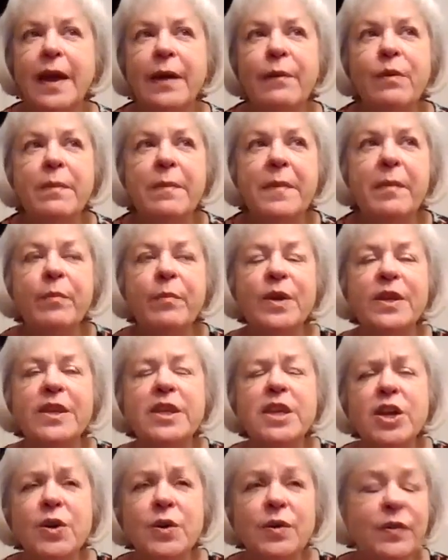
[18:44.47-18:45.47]
I remember
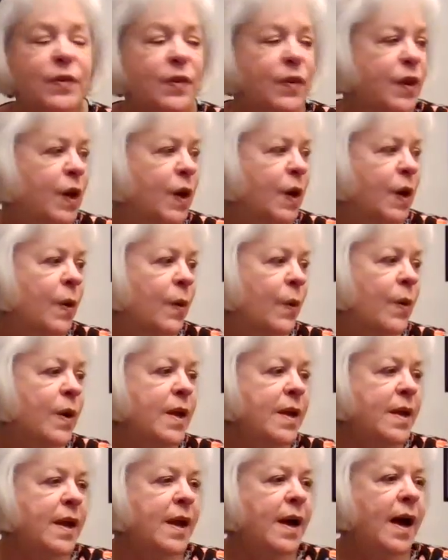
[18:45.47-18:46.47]
years ago,
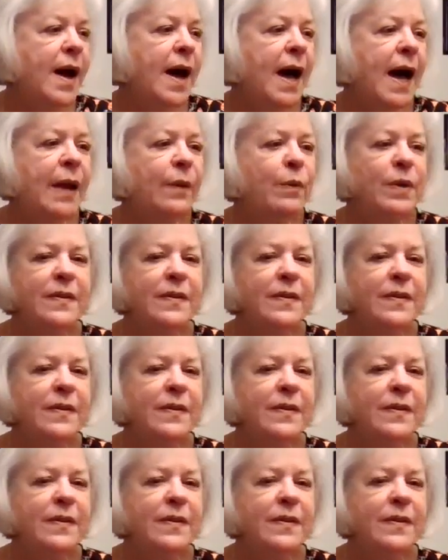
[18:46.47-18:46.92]
I